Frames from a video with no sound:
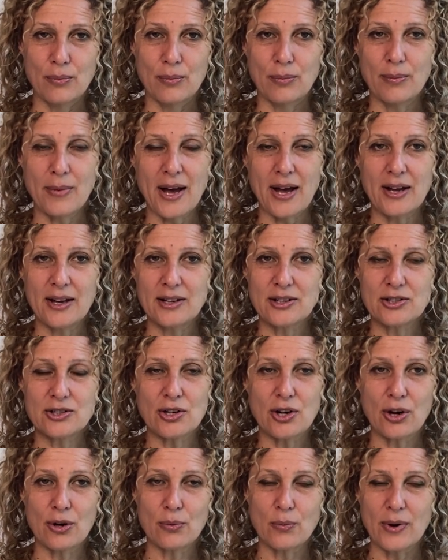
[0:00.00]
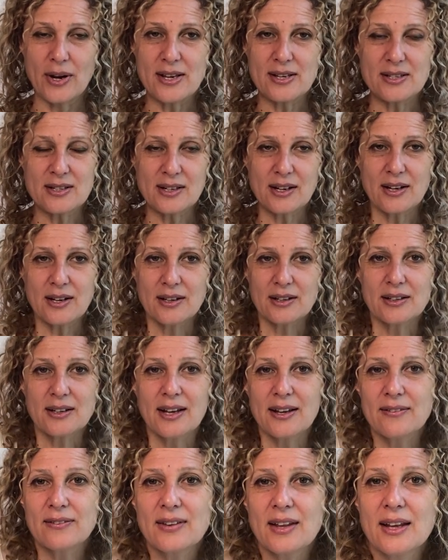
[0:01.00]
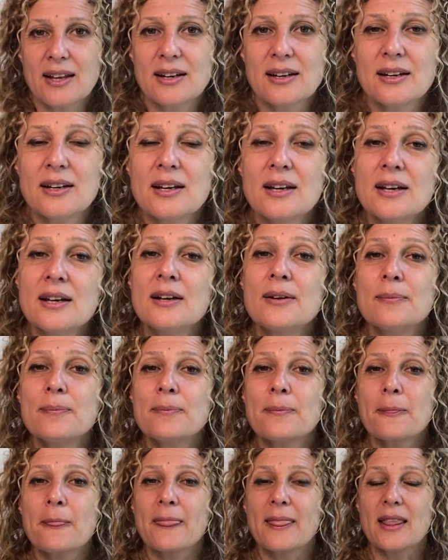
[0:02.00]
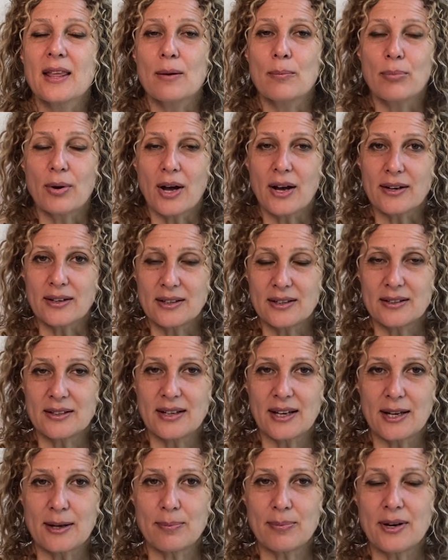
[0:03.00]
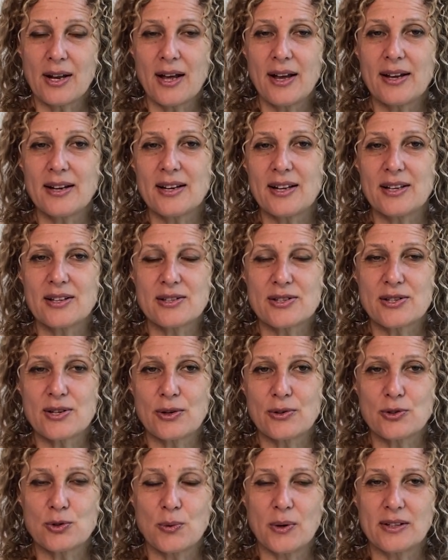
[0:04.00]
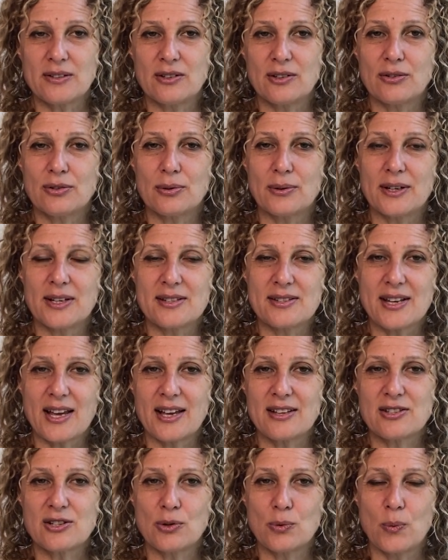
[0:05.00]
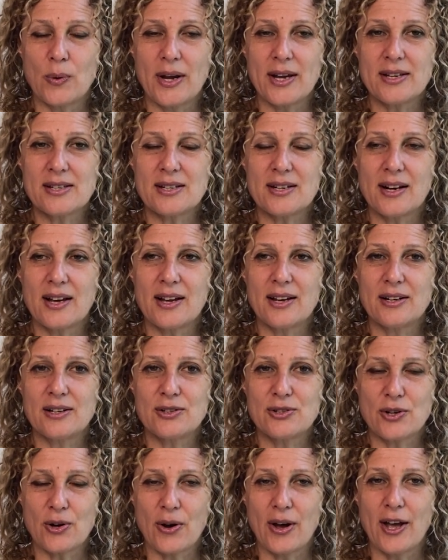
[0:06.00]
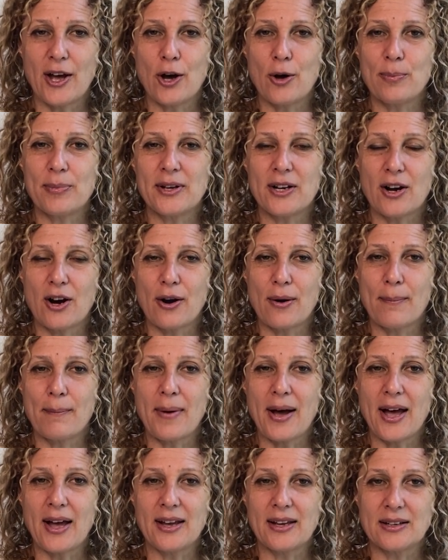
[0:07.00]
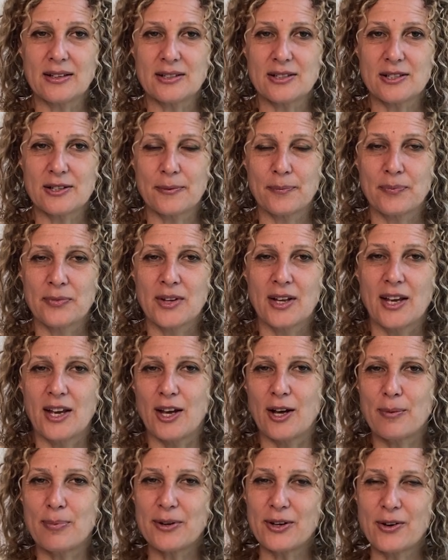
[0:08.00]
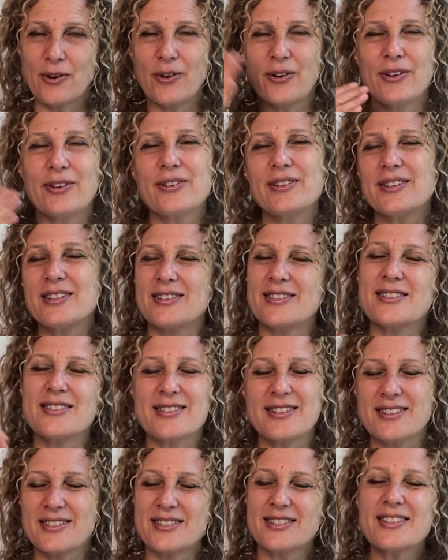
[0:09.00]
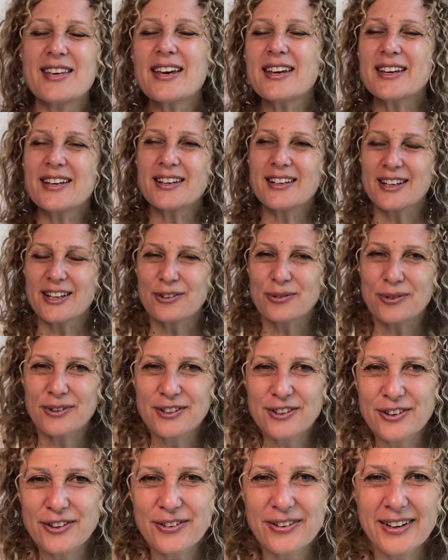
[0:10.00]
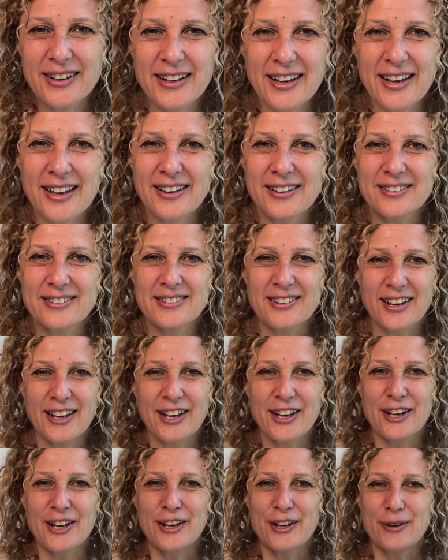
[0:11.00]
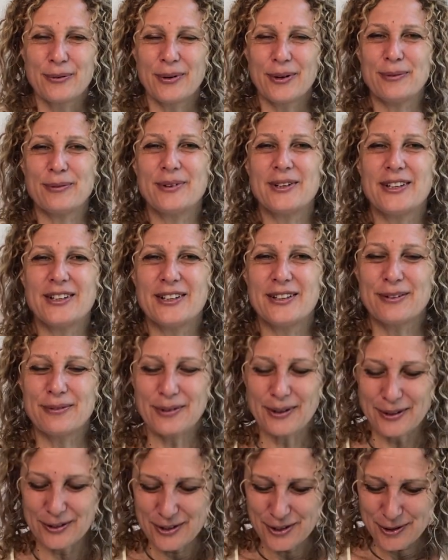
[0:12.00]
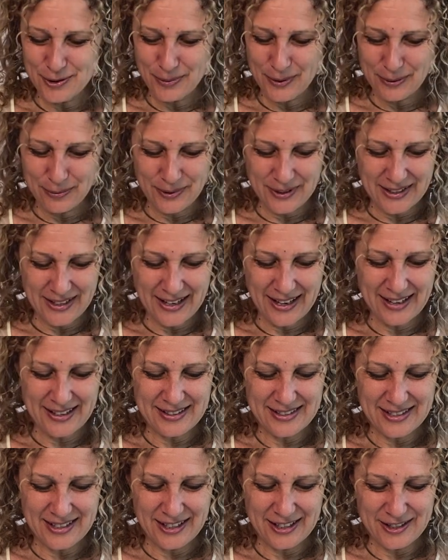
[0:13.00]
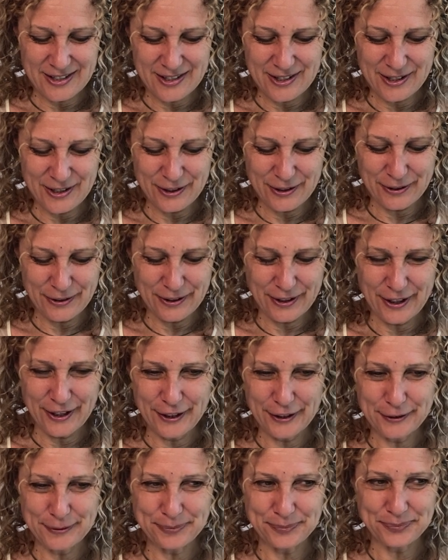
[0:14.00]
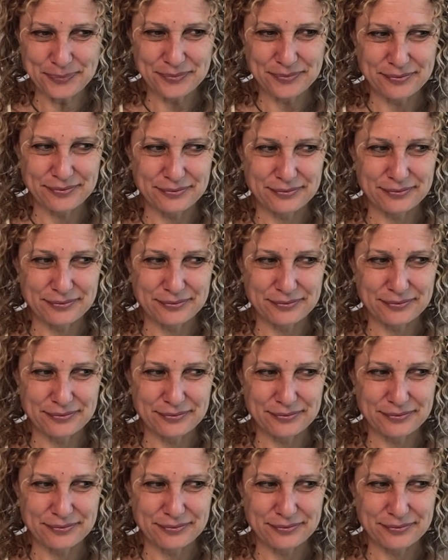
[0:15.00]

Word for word: mind, our waistline, and then body, the hip line. And so twenty-three is at the waistline, so helping our mind, helping all of this this thinking that we're doing. And when we just when we get into um